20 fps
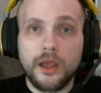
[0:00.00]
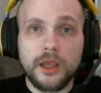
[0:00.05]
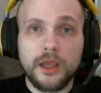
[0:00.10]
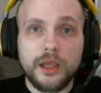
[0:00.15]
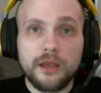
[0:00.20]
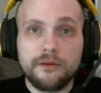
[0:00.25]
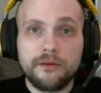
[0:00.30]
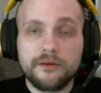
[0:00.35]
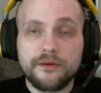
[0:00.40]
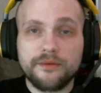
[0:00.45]

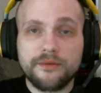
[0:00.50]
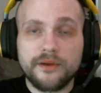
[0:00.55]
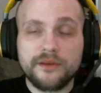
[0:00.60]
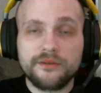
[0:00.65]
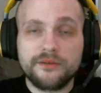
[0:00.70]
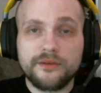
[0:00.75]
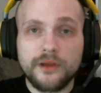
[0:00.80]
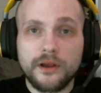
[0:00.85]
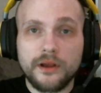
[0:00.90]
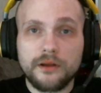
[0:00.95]
Even if I
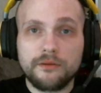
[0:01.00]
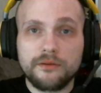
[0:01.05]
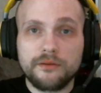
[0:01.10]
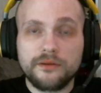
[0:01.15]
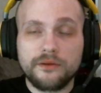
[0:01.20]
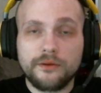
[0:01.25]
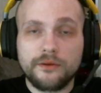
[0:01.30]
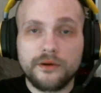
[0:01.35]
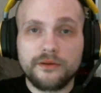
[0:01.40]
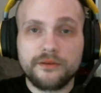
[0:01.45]
suck, what's
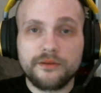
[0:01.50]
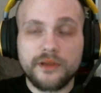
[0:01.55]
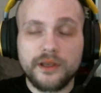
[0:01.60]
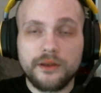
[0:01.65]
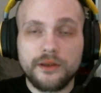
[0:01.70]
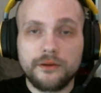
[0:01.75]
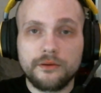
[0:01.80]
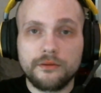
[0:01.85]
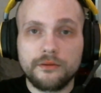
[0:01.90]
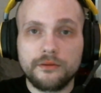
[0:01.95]
the worst I
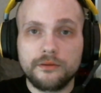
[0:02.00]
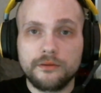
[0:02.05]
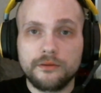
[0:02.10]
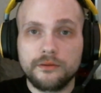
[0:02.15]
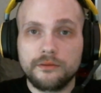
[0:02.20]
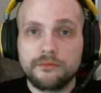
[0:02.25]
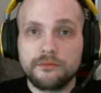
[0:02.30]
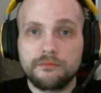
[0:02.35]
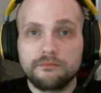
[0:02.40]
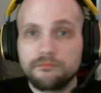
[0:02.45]
do?
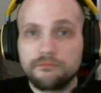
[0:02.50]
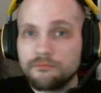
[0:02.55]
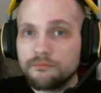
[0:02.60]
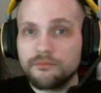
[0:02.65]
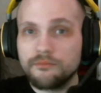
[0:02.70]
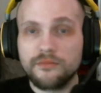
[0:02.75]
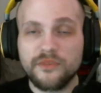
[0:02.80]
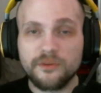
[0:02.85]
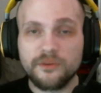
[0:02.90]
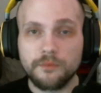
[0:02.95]

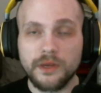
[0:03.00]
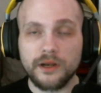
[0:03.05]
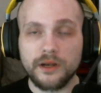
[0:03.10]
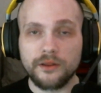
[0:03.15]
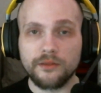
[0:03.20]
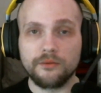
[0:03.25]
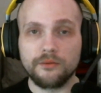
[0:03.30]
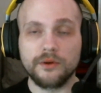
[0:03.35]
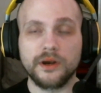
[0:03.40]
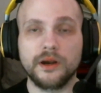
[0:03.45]
It's better
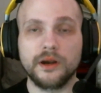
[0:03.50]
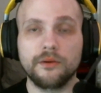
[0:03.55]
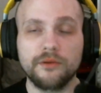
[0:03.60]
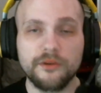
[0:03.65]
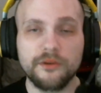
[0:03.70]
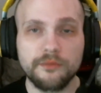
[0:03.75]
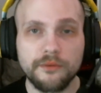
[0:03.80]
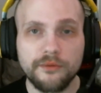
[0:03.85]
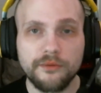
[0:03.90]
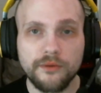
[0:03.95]
than where I
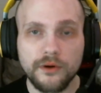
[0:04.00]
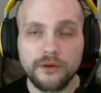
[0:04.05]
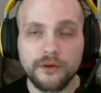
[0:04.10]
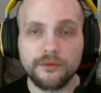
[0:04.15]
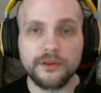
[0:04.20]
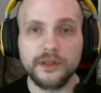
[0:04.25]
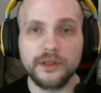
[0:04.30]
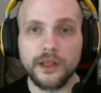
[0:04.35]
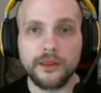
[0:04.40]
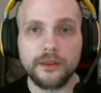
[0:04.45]
was before
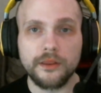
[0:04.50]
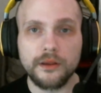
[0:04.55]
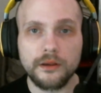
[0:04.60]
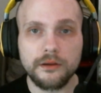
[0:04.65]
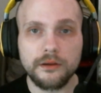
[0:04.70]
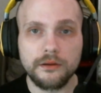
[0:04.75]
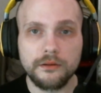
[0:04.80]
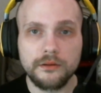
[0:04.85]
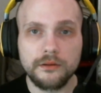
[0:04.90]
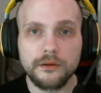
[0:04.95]
with nothing.
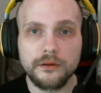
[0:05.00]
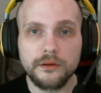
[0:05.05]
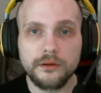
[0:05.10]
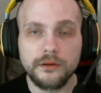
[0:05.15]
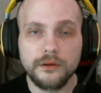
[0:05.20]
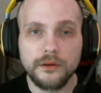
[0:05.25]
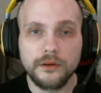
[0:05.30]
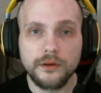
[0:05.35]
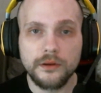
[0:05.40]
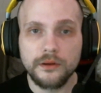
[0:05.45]

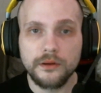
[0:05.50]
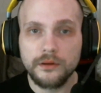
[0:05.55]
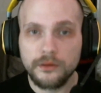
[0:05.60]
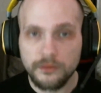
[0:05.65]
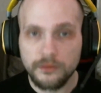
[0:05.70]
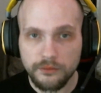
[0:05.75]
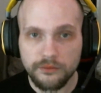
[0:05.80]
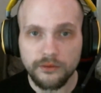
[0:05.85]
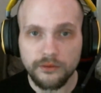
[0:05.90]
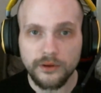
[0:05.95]

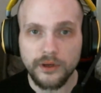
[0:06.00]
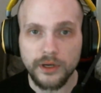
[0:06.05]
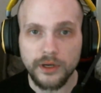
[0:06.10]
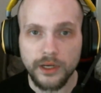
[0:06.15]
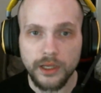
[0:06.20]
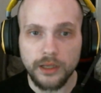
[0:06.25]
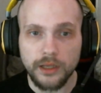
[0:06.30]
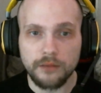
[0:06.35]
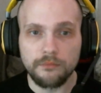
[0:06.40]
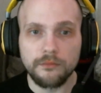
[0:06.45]
So here
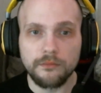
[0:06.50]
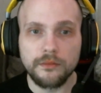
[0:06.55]
I am.